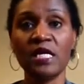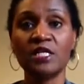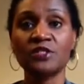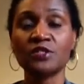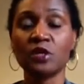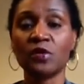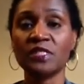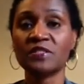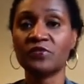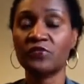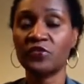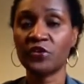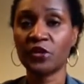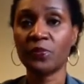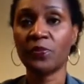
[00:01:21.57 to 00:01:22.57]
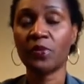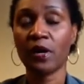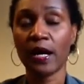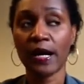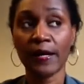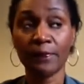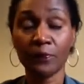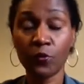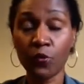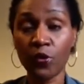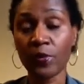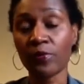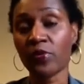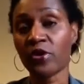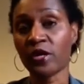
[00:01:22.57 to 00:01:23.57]
So it's a very
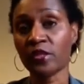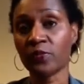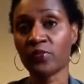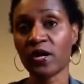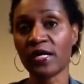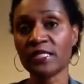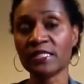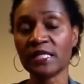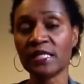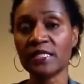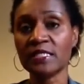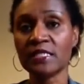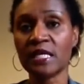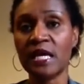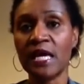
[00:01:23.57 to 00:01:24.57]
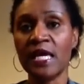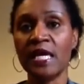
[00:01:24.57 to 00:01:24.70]
important part of the process.